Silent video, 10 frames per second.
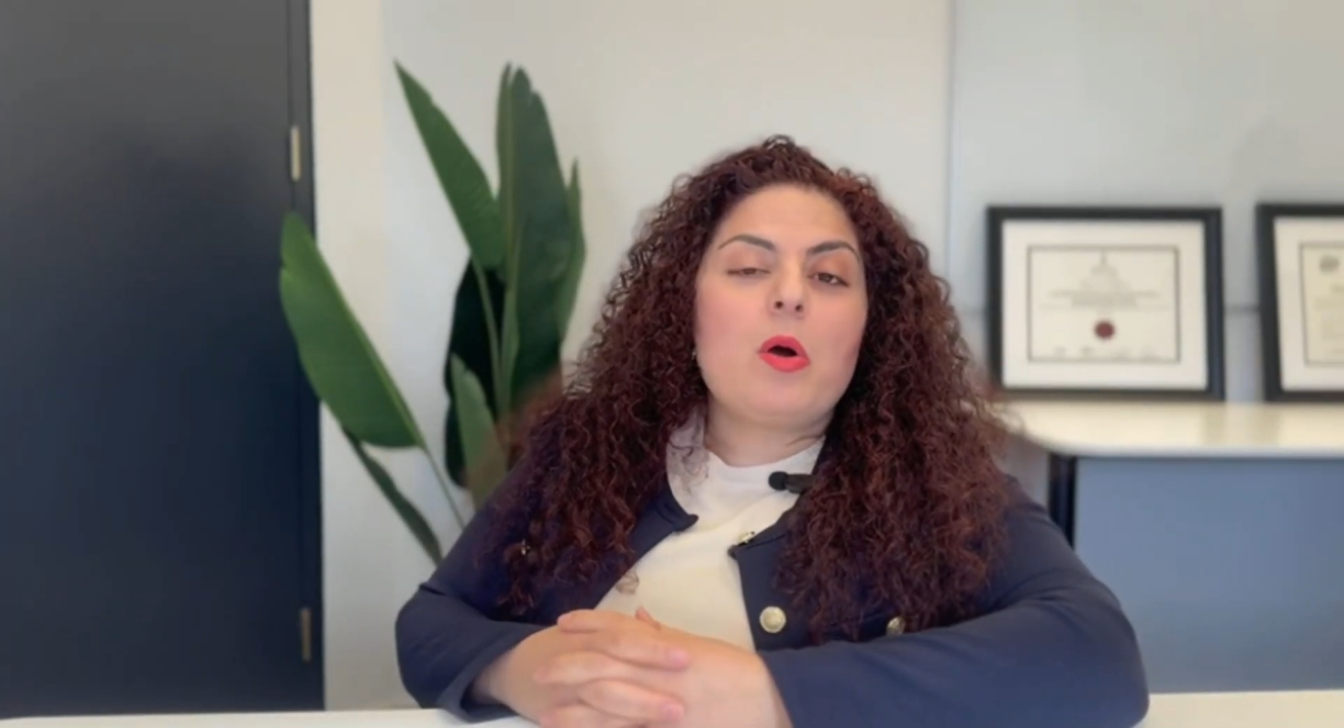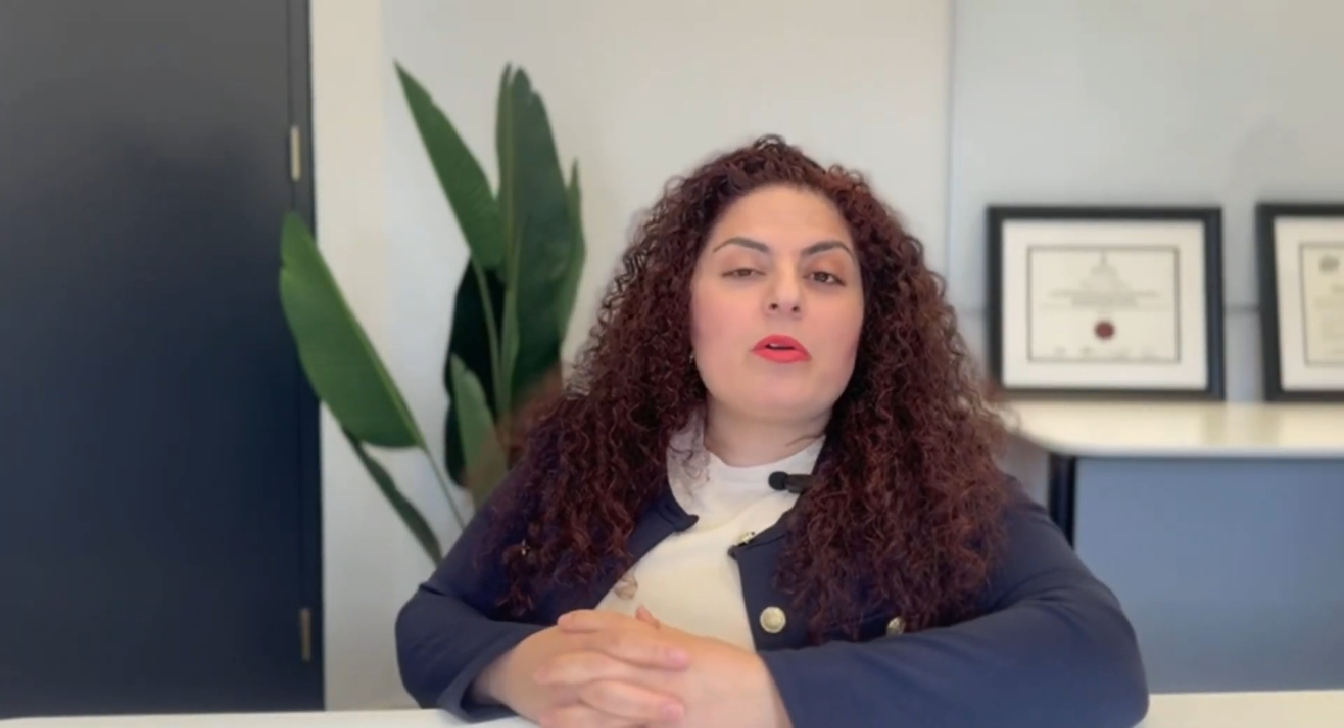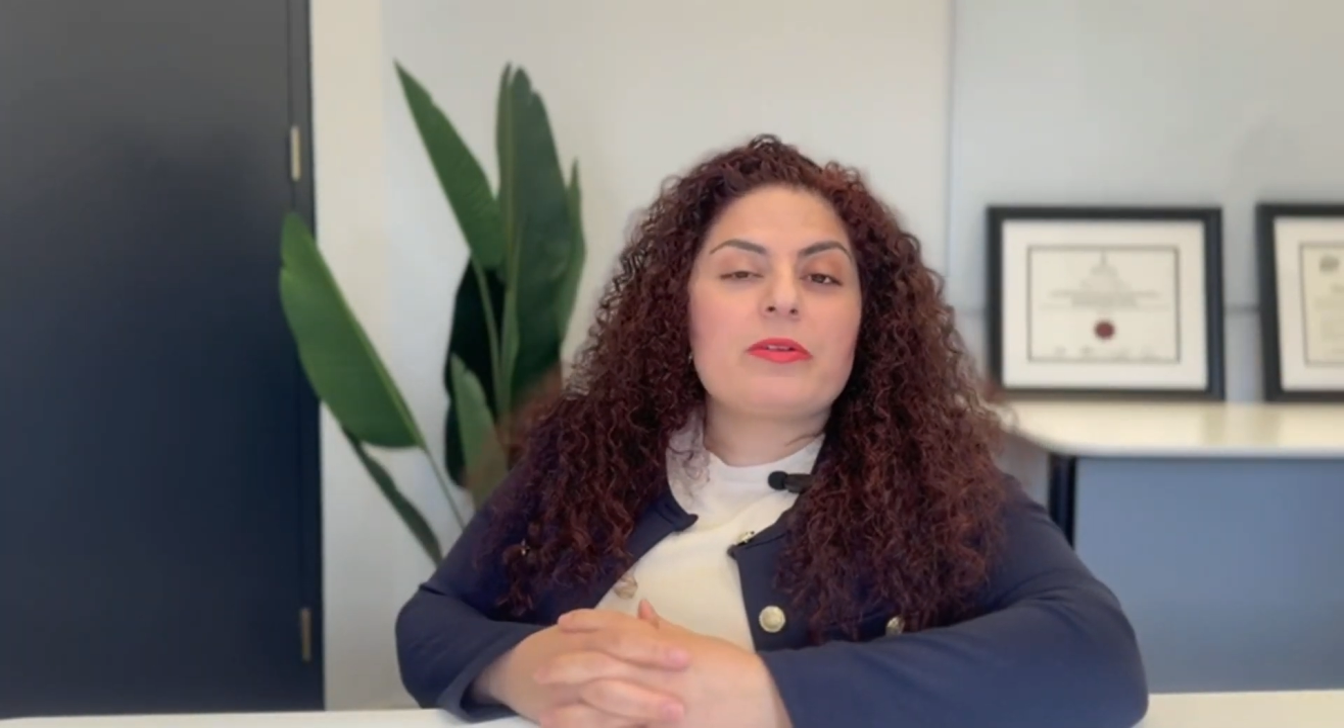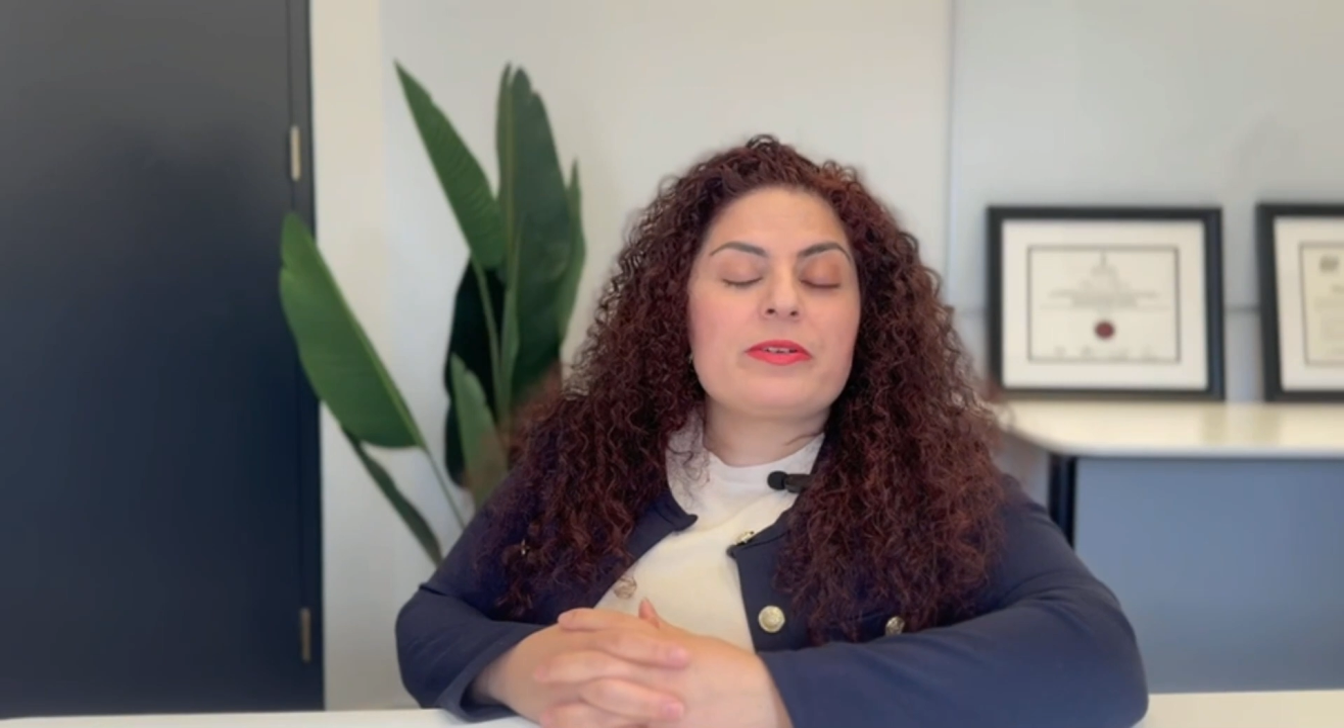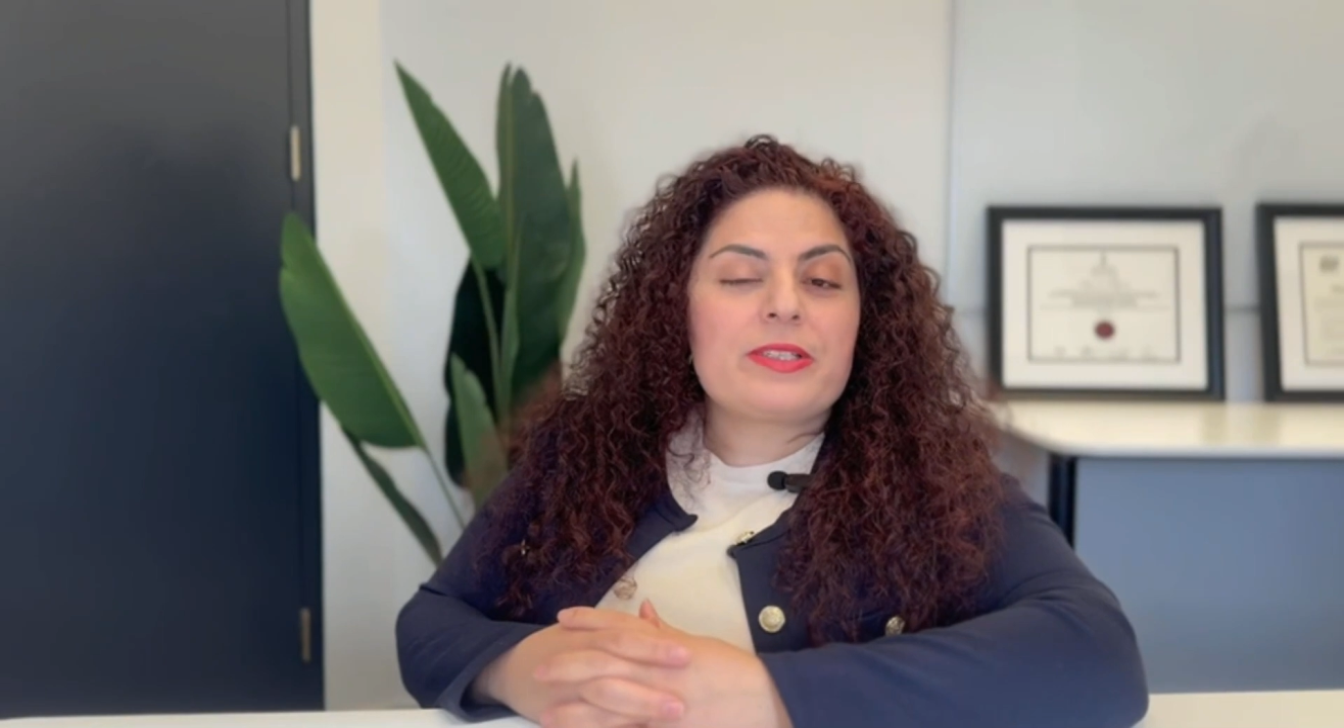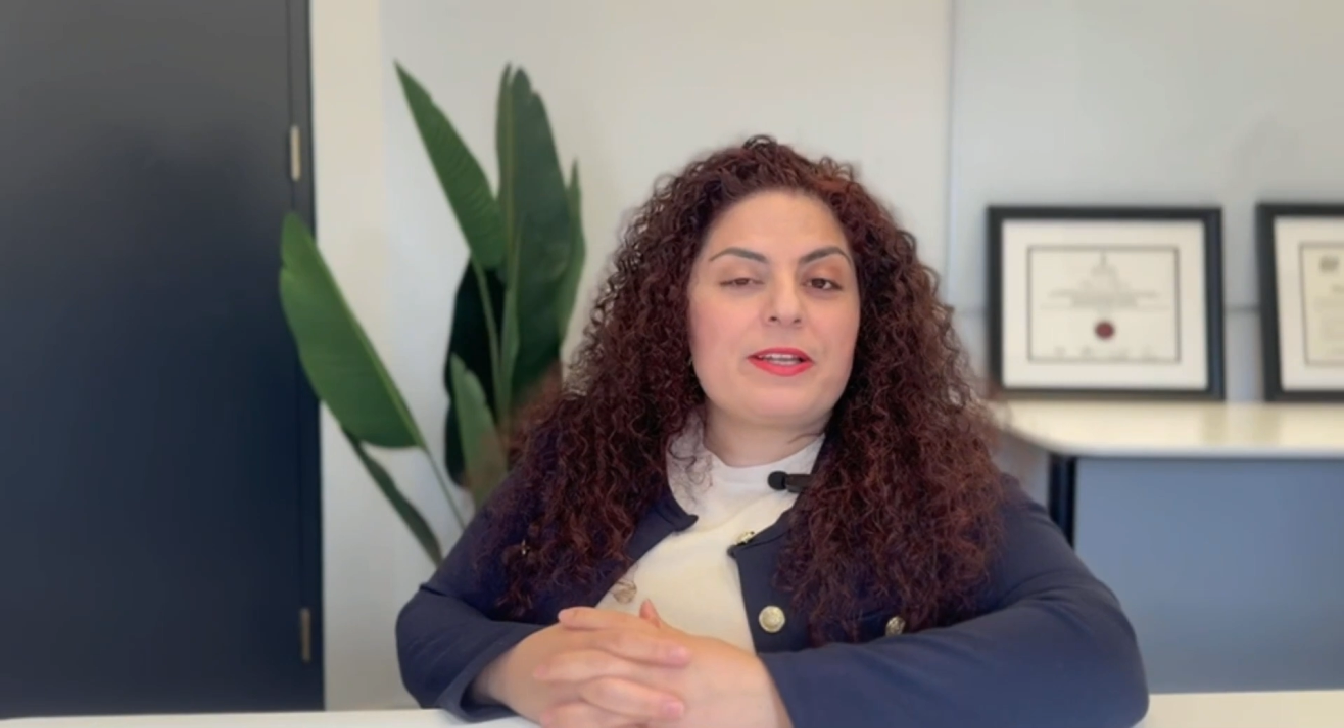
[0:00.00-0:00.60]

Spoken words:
owners